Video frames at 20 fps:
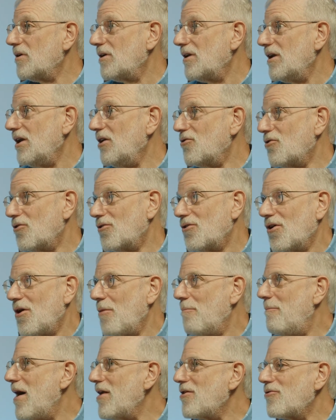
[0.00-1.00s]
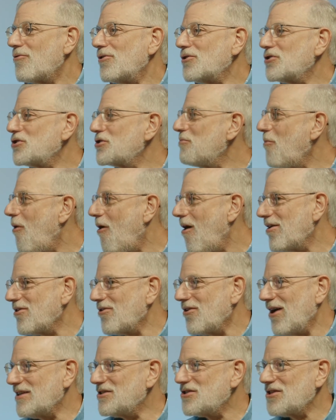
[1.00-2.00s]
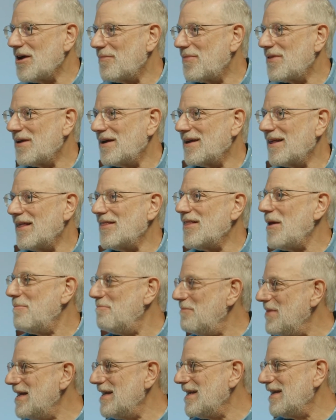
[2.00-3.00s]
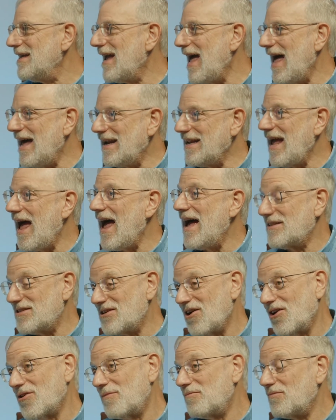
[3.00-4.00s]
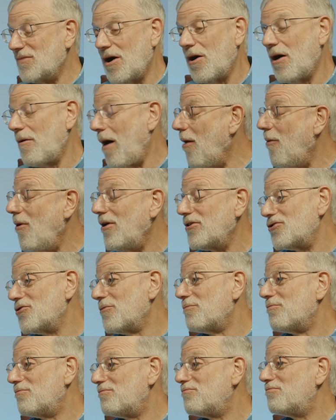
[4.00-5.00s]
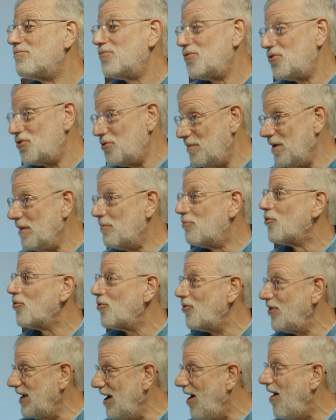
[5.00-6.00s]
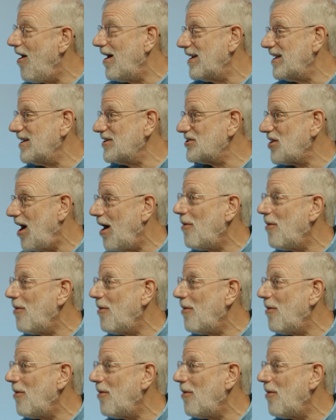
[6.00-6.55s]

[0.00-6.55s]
either better or smarter at something than me, and tell them, I want you to be brutally honest.